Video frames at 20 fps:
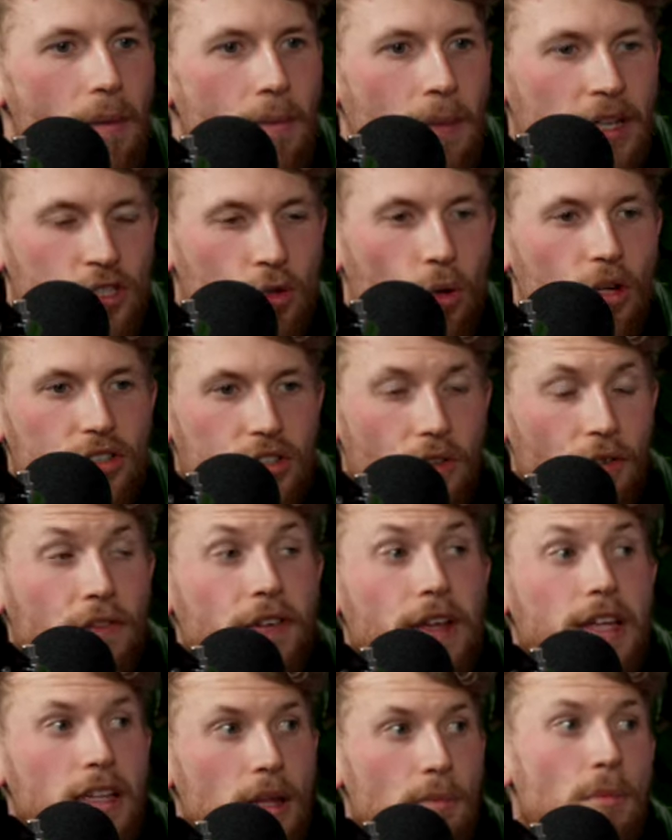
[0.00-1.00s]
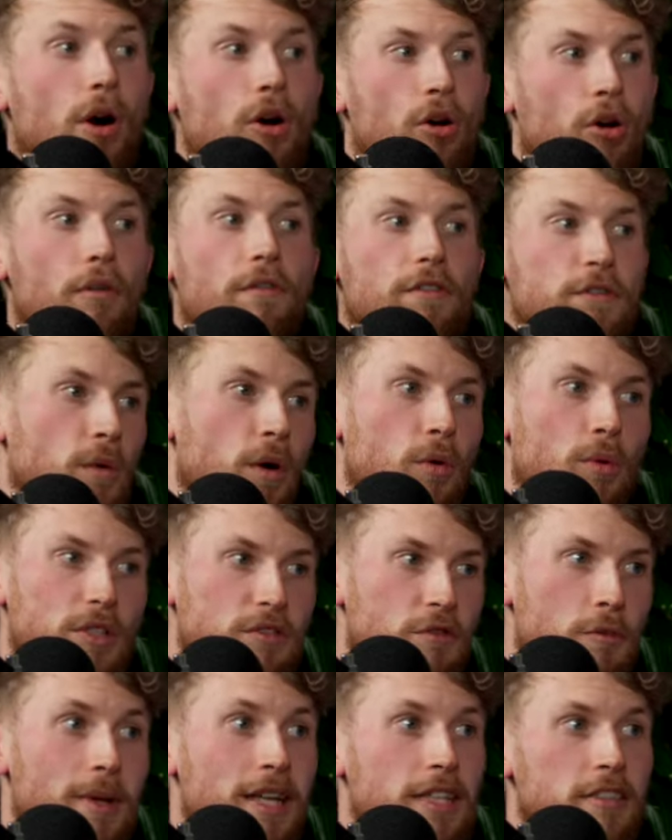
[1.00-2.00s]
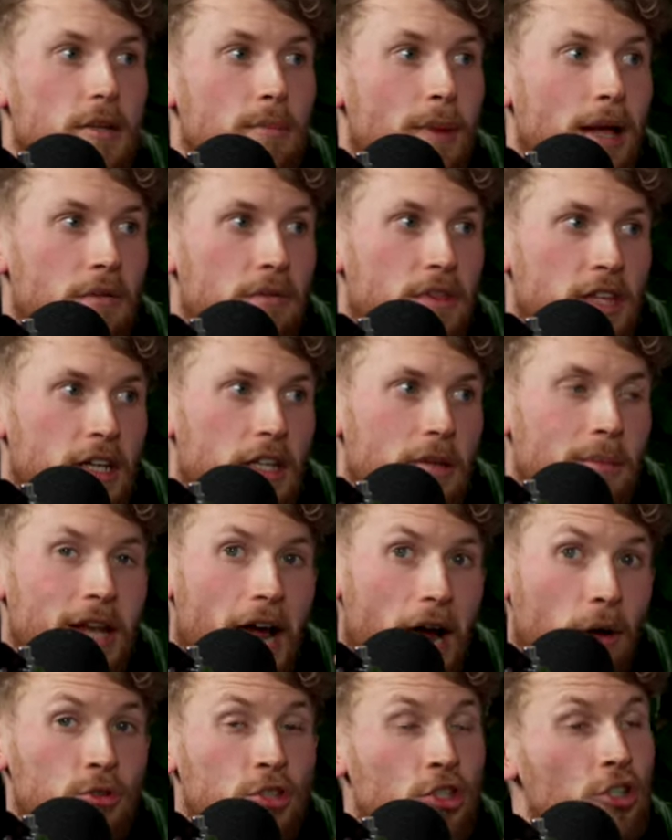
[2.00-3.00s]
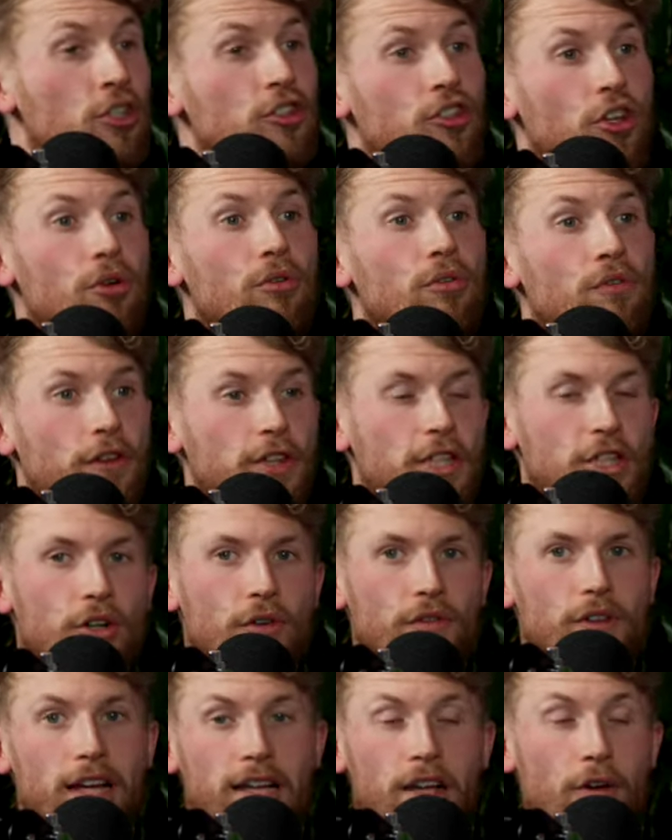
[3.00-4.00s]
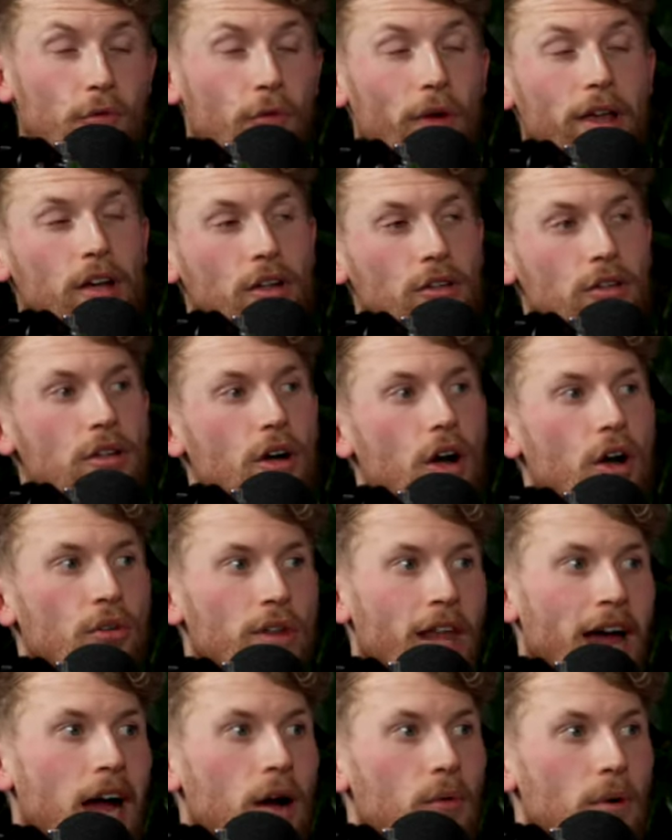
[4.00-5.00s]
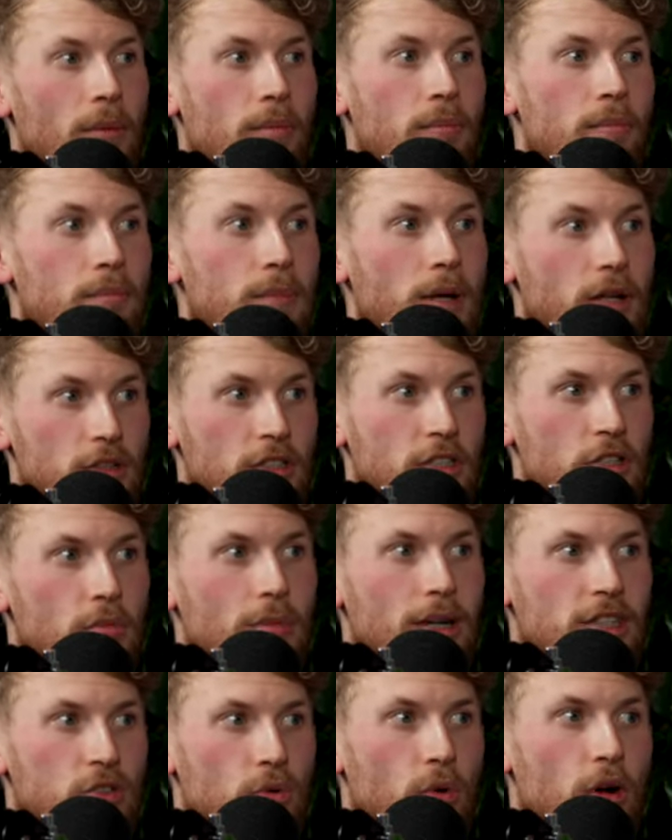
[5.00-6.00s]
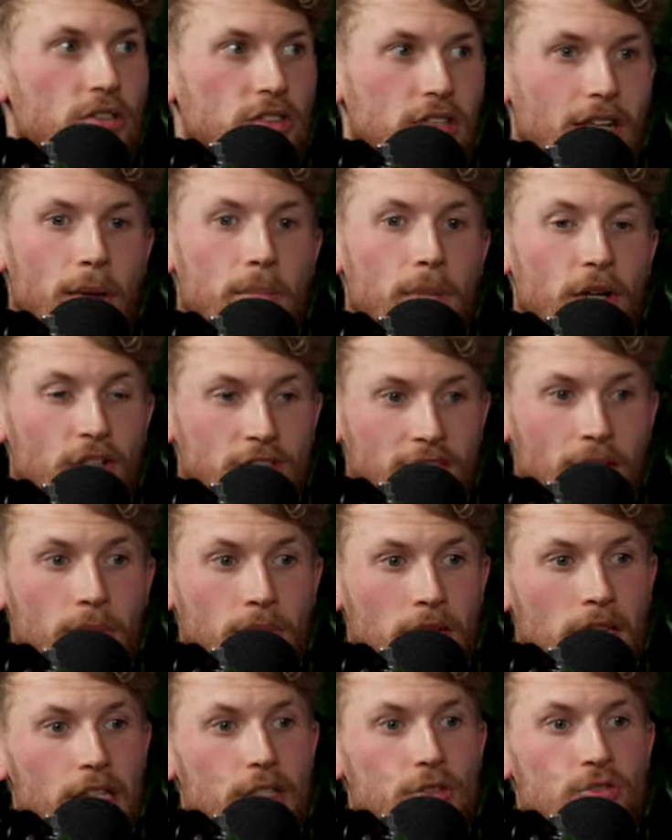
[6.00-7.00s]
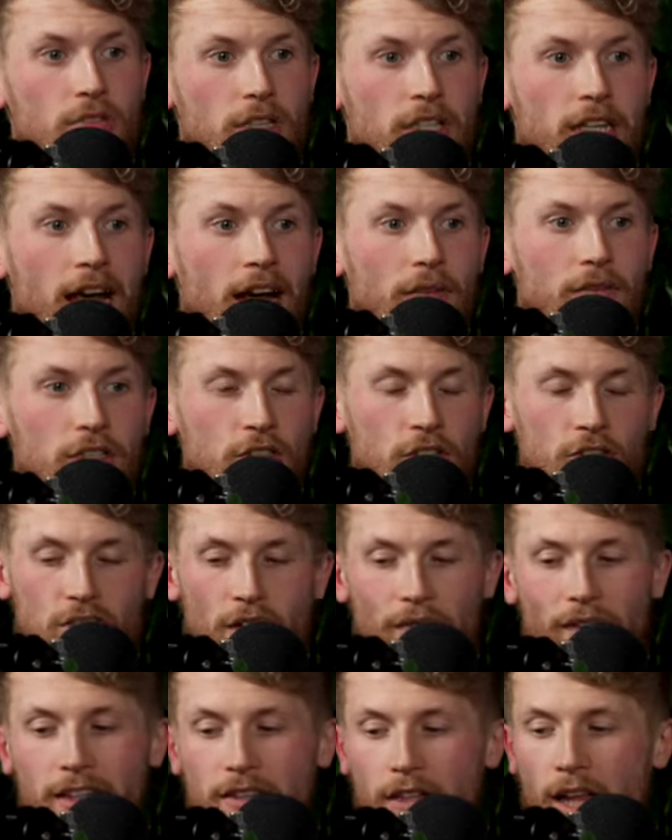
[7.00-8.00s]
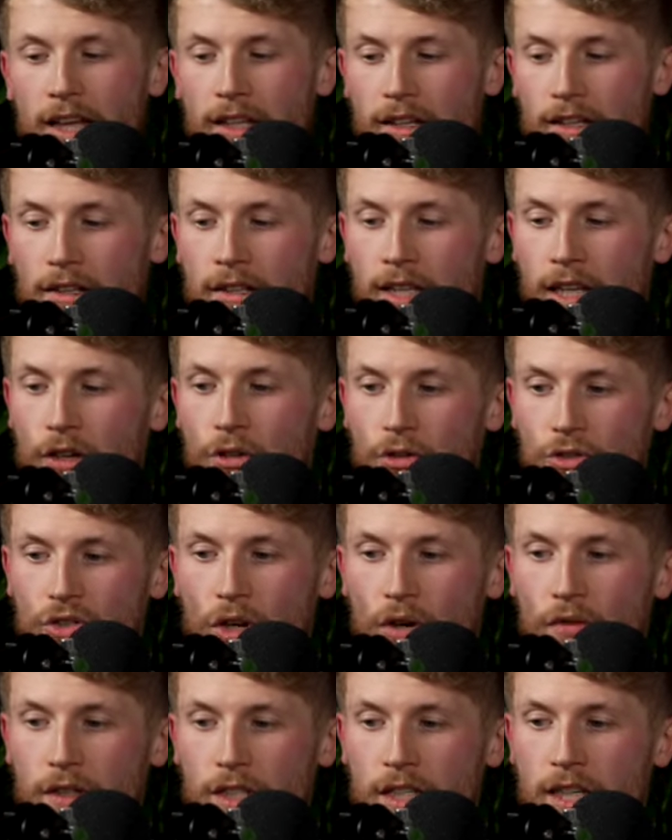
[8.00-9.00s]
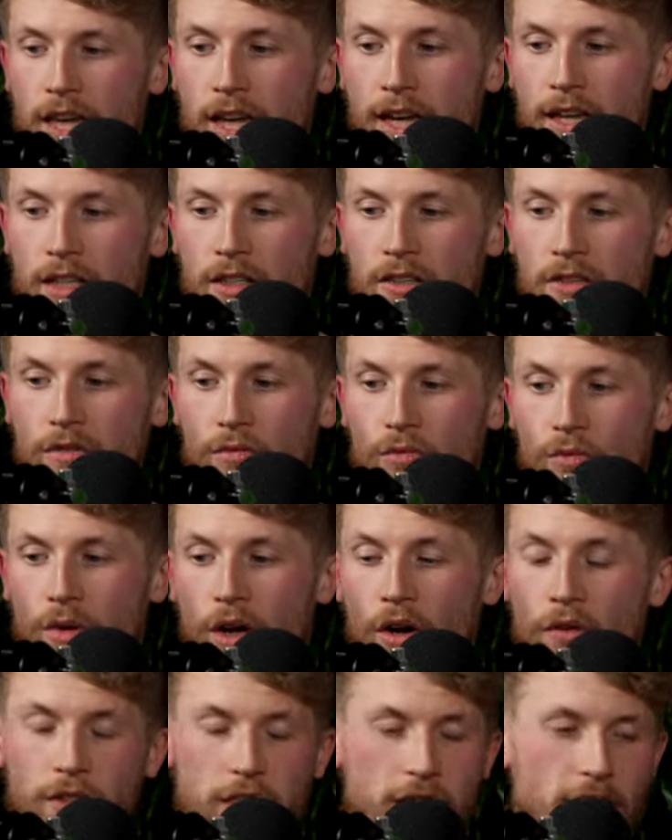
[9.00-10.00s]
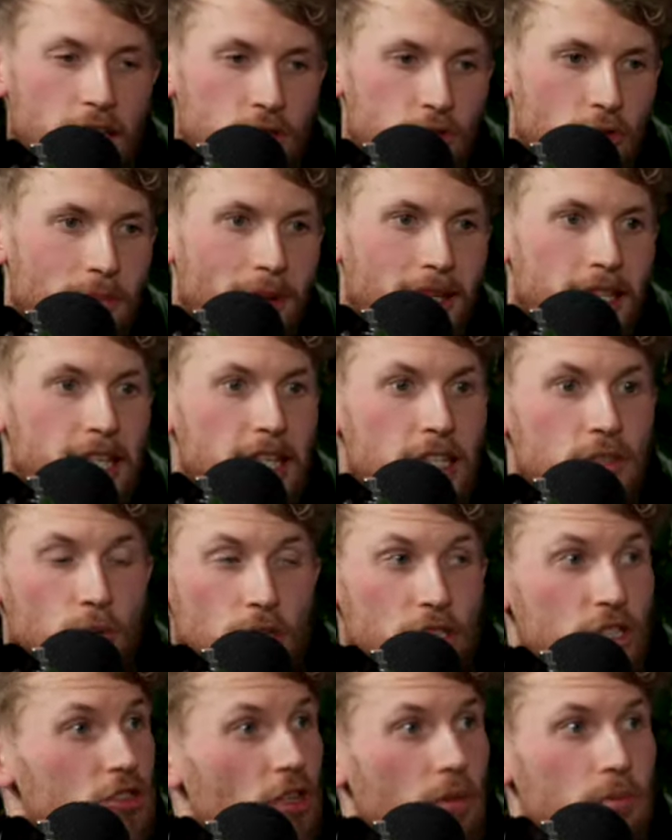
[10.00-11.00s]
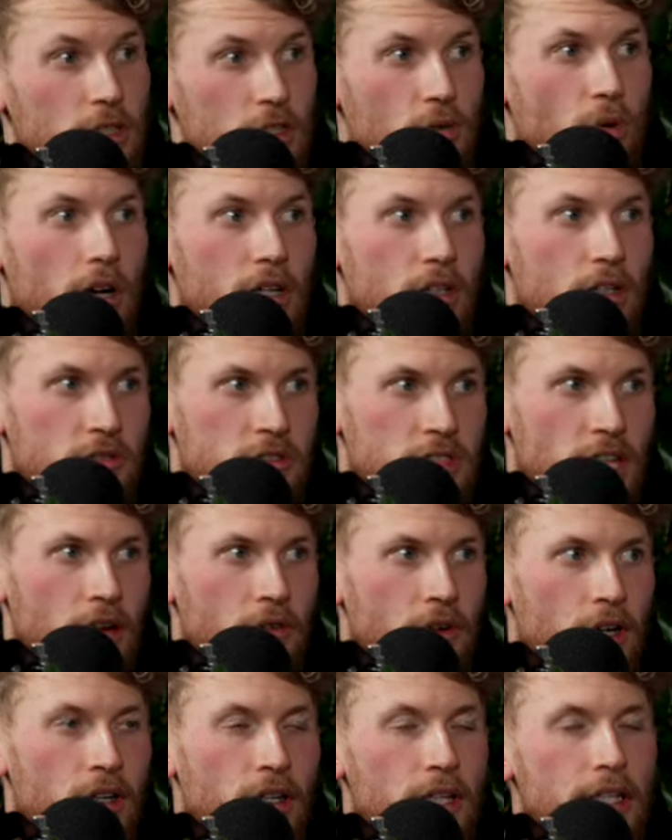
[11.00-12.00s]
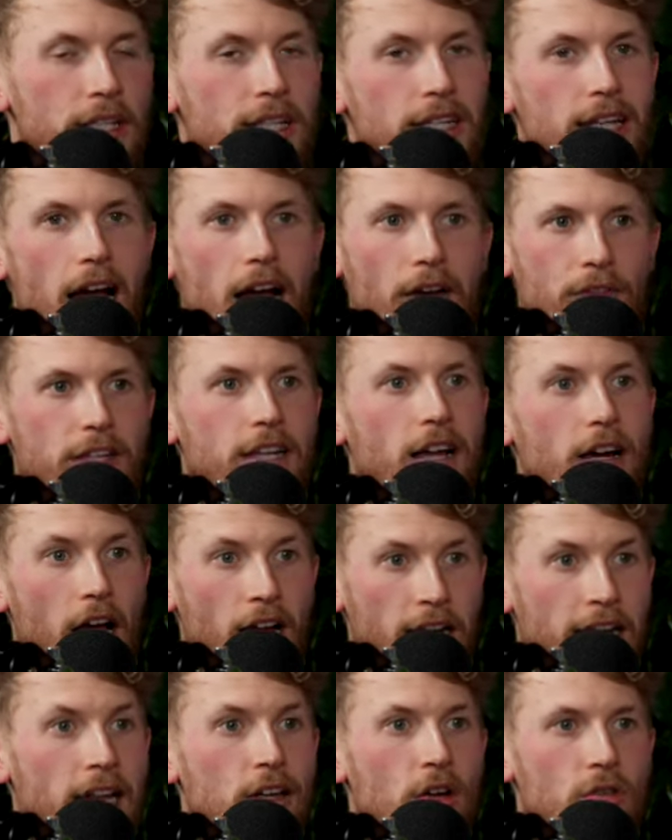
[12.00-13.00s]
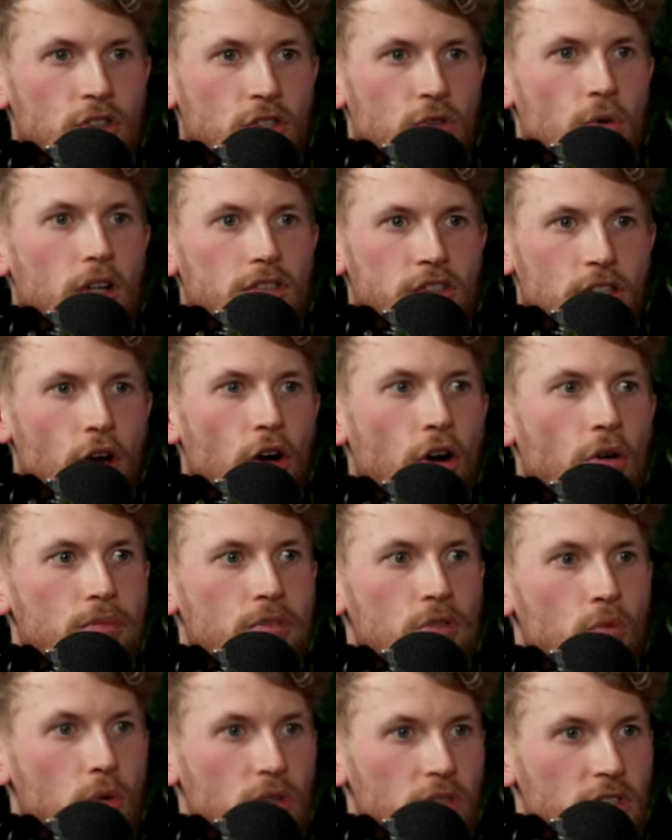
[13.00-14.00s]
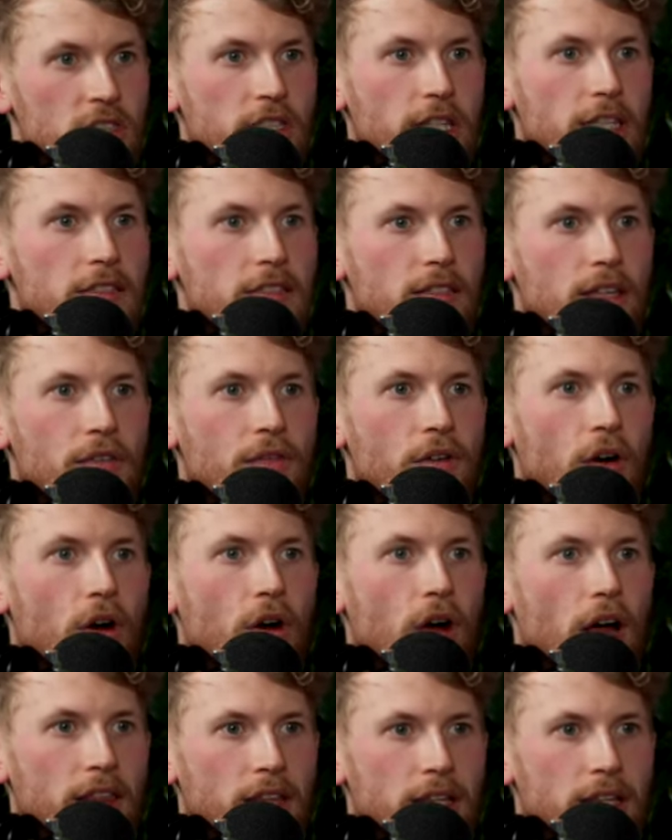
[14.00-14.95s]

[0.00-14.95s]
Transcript: my squats are feeling more comfortable, which for me is the main thing at the minute. I was going to do, funnily enough, like a reel on how I'm building up my squats again, because I'm literally having, because I've had like niggles over the year, over the years with my knees, which stopped me squatting altogether. I think I, again, on squats, I got up to 160 for, I